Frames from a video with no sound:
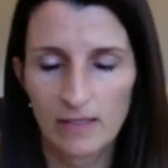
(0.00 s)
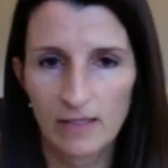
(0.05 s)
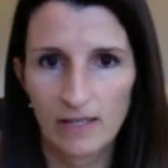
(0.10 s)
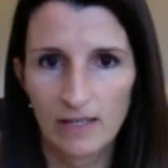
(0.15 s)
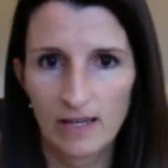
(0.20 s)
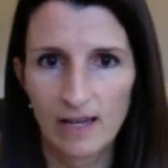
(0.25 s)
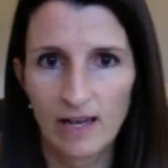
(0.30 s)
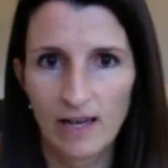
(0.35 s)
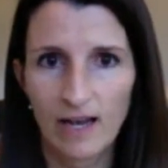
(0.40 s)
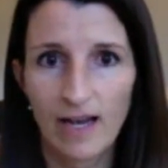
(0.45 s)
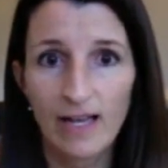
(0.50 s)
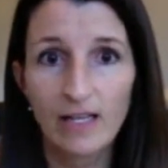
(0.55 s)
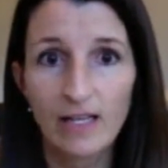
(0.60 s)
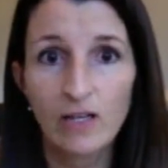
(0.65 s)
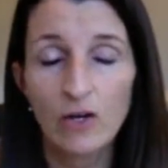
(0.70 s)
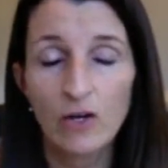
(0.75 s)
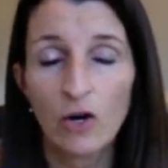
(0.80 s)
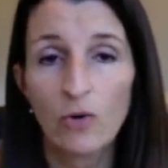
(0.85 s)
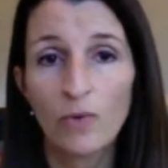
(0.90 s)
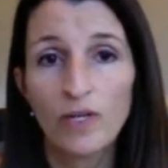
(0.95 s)
I
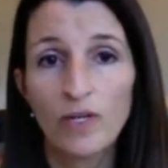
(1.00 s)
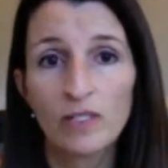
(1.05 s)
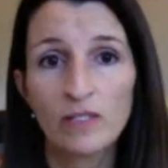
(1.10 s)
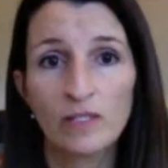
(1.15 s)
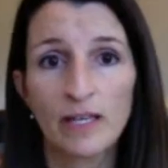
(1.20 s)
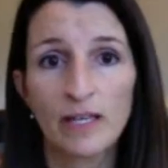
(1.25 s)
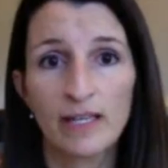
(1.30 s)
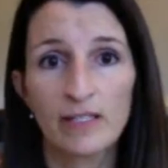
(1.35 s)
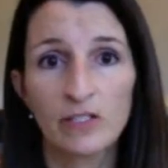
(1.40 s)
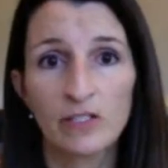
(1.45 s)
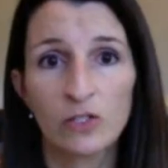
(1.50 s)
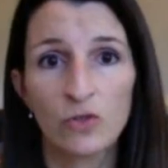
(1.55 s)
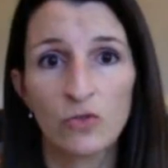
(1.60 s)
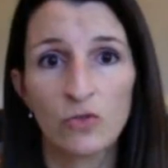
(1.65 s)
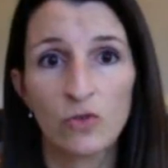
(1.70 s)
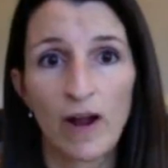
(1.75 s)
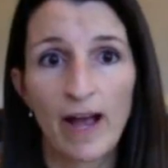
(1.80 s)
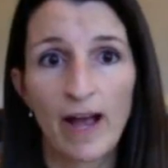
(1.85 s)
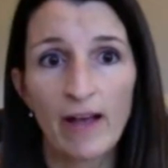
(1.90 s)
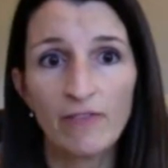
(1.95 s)
always liked
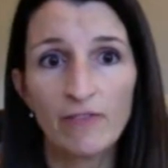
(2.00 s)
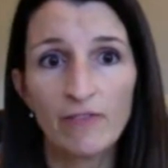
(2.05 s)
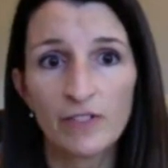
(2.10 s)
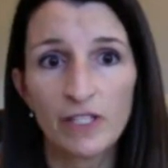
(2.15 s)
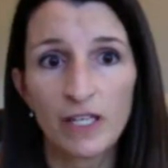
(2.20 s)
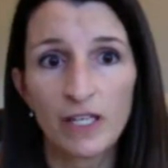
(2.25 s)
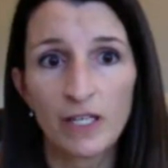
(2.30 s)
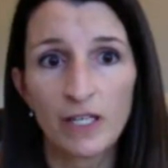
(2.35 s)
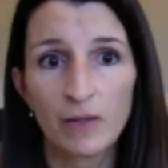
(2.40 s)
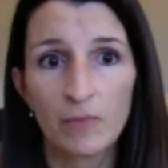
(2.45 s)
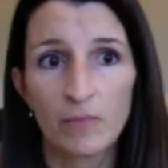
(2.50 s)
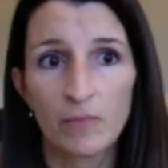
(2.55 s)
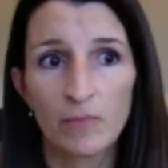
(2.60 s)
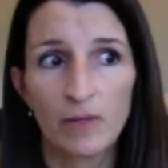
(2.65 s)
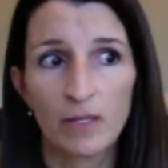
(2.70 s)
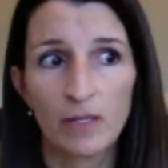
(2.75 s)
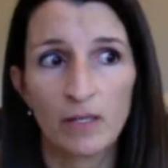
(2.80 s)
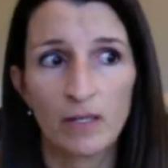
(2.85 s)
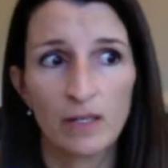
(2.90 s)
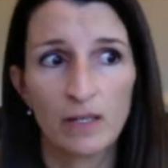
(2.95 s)
crafting,
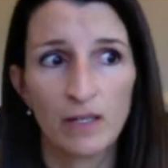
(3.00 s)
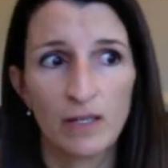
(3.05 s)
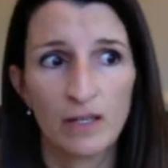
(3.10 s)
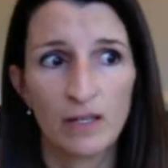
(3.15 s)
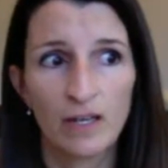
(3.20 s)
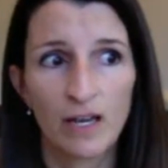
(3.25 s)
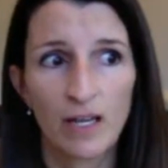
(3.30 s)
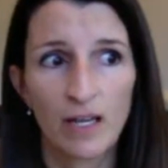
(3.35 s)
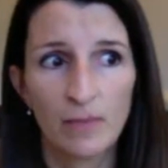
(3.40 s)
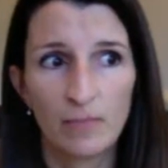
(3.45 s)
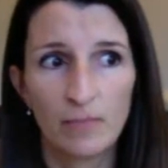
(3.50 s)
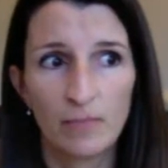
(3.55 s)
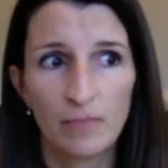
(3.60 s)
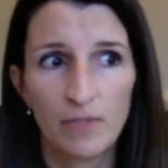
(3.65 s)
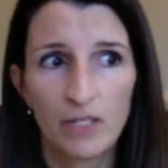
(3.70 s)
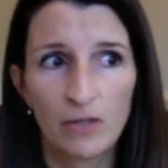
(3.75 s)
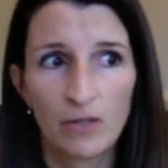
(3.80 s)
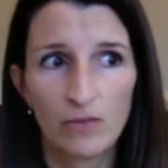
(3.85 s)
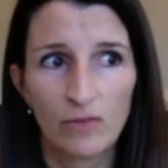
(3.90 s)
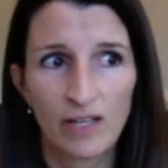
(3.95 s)
but I'd,
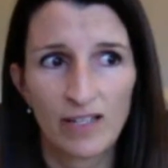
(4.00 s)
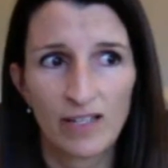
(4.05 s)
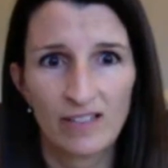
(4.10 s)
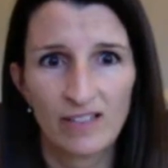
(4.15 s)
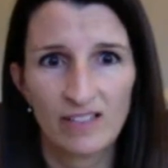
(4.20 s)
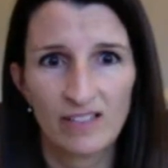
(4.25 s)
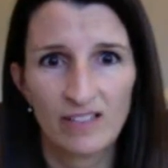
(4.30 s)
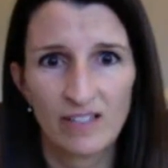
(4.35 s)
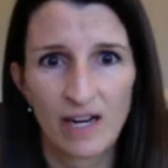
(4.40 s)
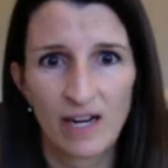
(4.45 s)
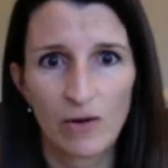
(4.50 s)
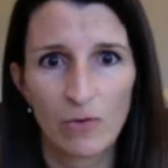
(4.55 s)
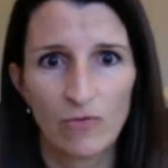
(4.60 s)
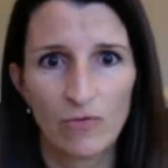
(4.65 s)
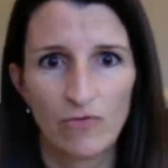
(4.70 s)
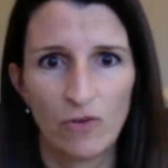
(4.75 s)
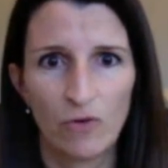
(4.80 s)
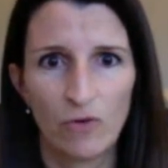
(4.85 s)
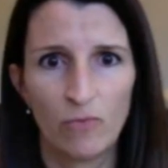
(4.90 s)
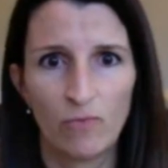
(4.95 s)
like
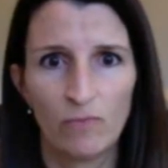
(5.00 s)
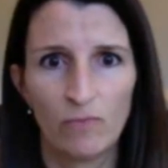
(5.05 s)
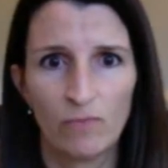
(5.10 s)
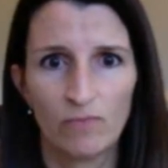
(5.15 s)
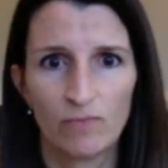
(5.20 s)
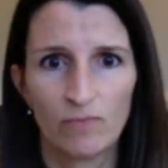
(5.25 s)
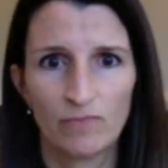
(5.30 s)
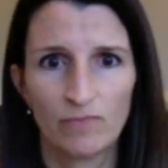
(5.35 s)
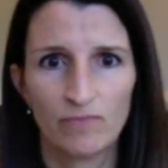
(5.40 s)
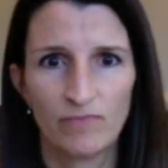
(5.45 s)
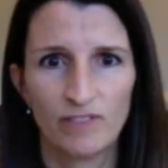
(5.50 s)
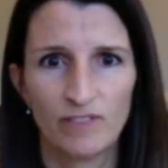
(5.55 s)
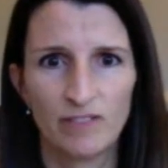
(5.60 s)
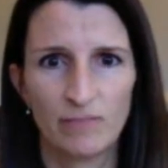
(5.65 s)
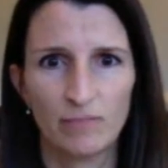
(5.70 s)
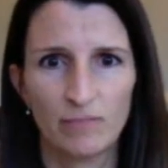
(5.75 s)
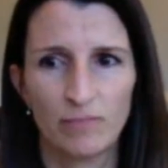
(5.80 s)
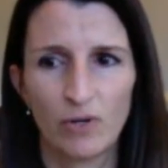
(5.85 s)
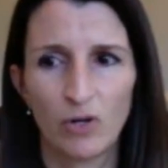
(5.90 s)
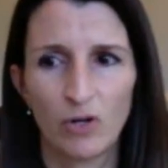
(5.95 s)
styrofoam
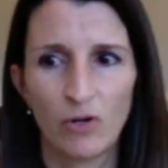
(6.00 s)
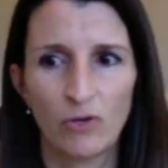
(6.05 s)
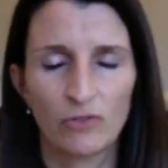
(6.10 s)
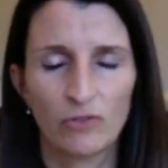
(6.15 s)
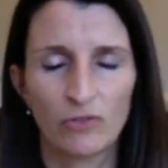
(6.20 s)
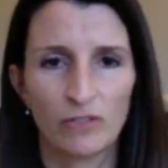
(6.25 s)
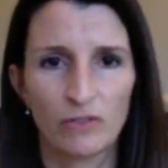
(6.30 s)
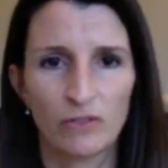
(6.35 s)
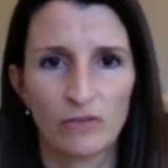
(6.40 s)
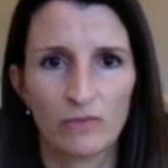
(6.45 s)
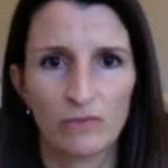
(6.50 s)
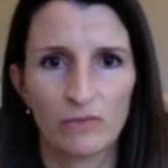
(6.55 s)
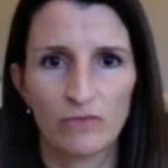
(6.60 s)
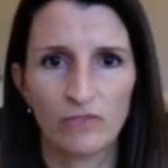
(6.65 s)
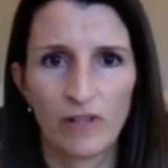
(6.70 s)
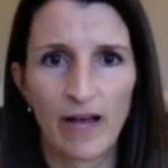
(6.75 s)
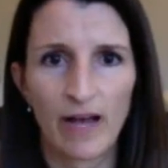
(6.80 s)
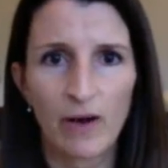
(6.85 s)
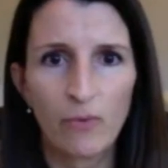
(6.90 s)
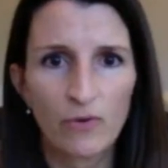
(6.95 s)
balls and
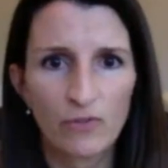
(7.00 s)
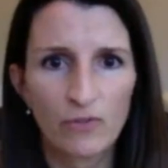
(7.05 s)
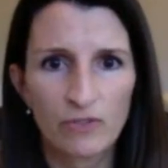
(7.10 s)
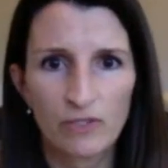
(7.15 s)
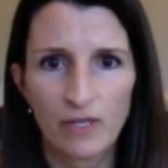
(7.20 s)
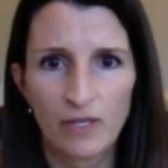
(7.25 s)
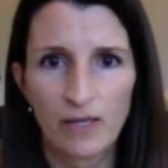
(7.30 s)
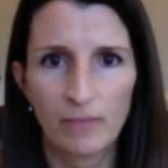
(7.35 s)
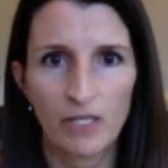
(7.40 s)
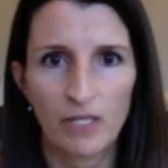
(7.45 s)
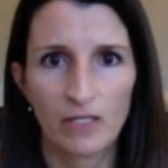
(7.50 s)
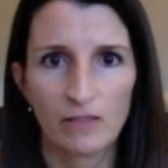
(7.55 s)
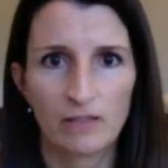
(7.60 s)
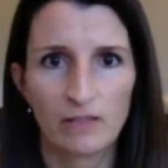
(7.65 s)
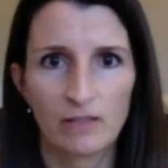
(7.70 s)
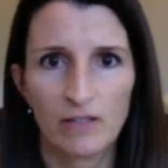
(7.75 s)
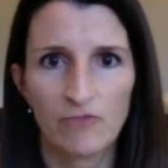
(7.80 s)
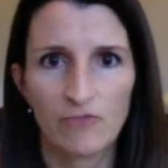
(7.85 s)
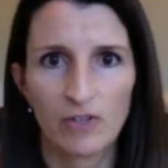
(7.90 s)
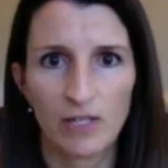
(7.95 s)
flowers and
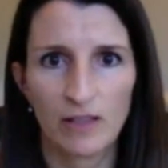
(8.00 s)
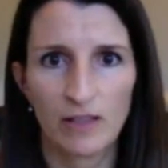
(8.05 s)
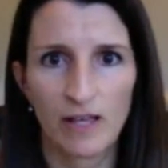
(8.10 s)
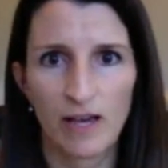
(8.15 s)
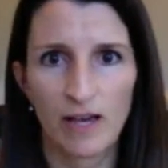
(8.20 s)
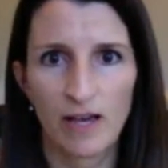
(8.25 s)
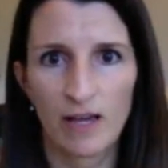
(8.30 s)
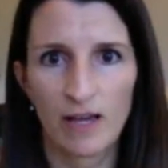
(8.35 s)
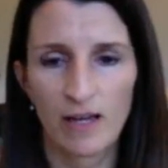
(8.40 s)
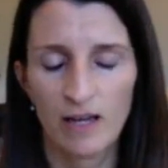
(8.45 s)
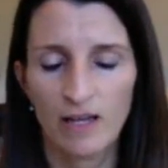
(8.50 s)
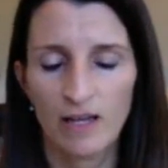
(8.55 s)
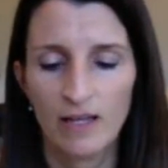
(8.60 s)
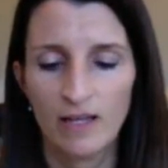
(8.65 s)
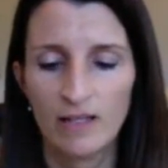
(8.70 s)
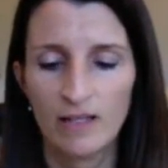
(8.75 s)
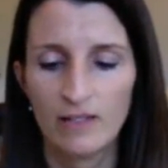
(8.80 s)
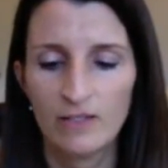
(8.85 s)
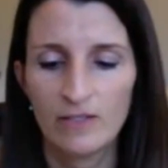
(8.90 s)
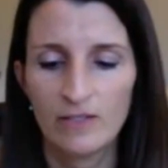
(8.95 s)
stuff like that.
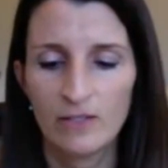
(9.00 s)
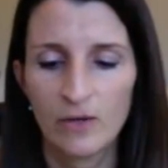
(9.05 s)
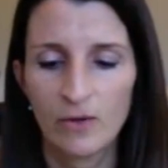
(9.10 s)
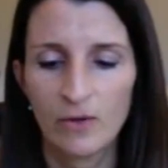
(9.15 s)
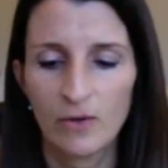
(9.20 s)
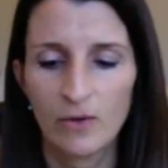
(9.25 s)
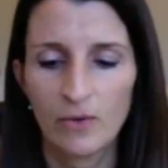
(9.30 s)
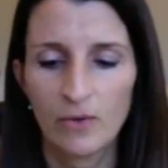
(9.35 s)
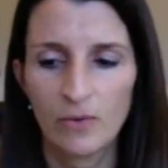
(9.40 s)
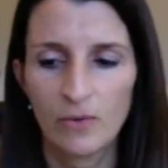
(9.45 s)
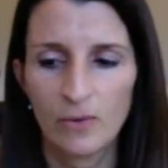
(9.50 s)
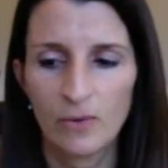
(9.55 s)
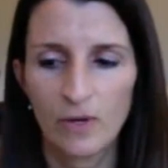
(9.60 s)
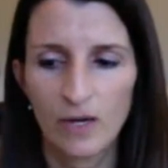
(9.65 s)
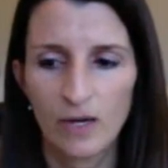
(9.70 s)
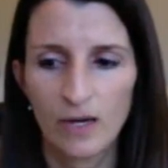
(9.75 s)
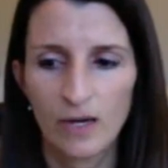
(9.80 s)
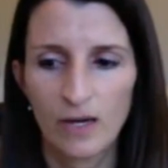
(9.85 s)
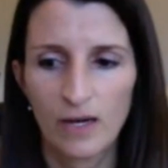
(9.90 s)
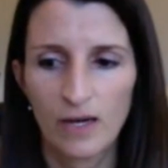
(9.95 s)
So
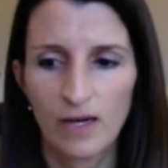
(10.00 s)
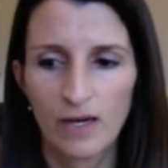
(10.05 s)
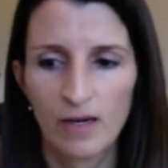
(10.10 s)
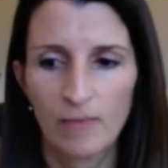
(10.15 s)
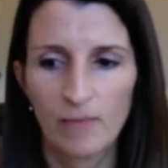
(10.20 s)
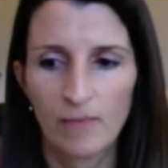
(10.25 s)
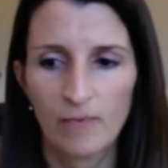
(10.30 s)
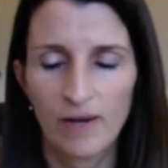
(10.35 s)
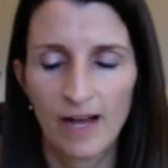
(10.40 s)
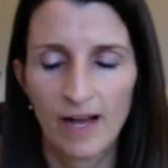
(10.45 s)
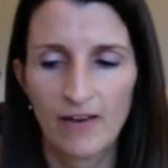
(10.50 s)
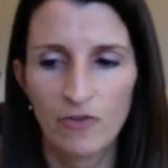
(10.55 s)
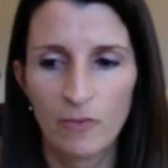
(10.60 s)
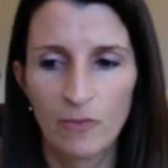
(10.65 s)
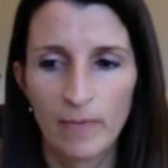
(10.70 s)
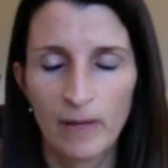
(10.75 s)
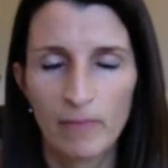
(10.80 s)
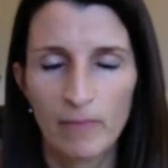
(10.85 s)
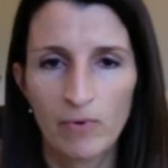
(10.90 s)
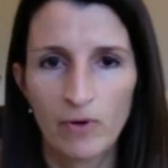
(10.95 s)
I
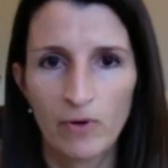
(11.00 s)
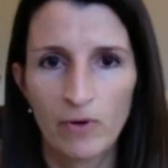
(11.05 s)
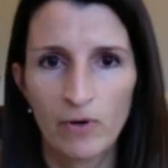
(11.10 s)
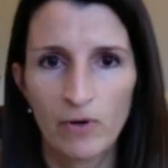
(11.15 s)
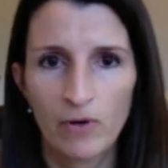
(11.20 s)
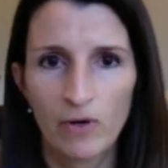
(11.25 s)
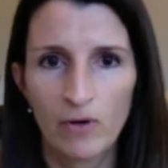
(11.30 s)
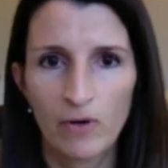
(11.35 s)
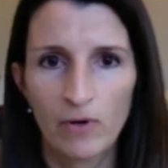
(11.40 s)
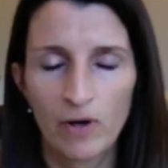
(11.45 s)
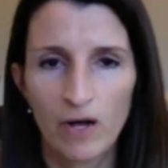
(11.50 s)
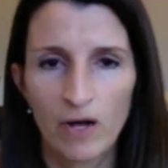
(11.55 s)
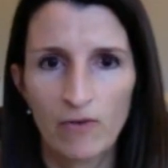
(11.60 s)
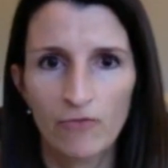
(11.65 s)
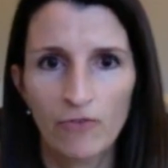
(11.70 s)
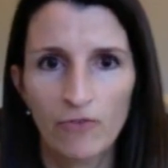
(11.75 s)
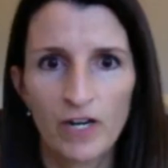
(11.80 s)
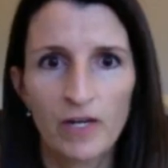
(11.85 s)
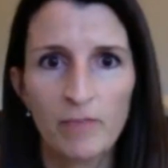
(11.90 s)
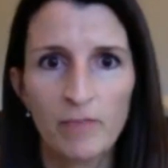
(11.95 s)
remember a
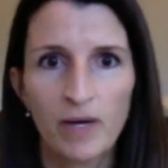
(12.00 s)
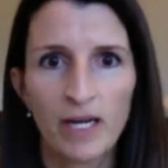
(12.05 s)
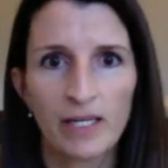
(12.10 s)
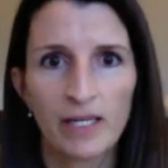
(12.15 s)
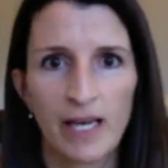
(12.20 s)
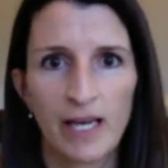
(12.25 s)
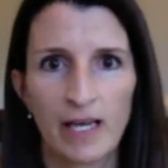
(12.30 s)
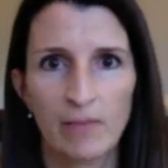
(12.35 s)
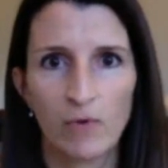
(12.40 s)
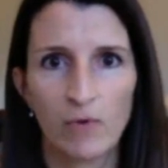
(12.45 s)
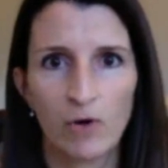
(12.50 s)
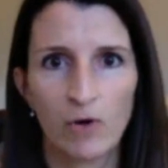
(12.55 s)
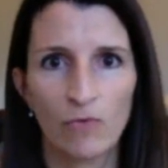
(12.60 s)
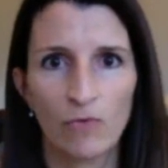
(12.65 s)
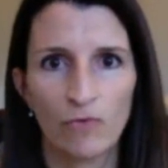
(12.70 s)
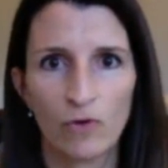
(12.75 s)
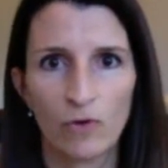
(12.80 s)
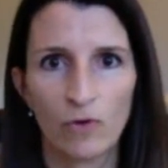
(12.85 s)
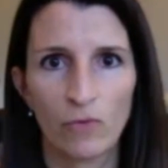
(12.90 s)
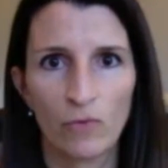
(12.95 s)
friend of mine came
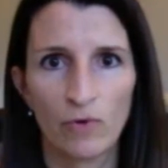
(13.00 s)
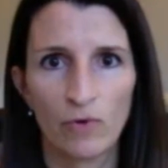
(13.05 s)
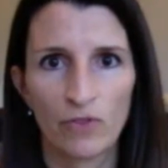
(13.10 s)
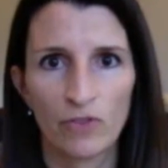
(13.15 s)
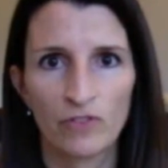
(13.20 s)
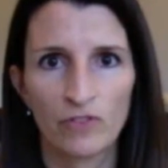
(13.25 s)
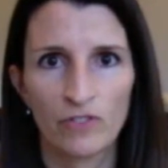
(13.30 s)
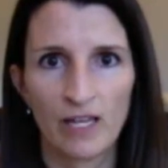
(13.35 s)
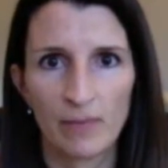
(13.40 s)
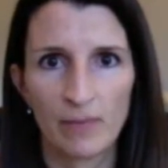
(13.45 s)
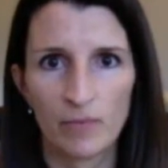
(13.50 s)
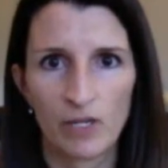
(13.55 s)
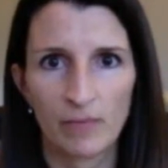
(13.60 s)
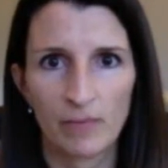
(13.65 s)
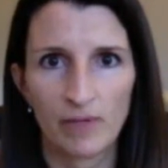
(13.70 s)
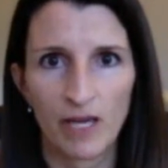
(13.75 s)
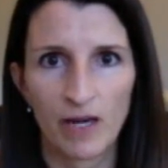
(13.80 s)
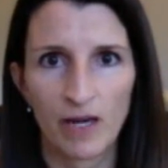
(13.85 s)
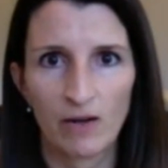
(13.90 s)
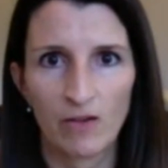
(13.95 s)
over with a Stampin' Up!
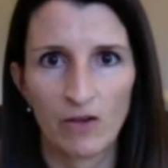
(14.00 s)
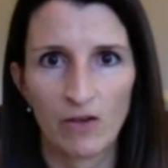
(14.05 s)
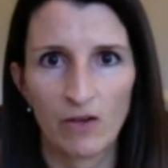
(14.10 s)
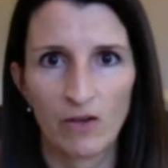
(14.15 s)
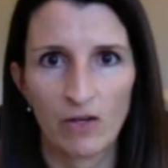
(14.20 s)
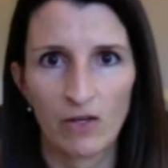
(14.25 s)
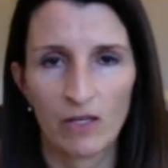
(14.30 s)
Catalog.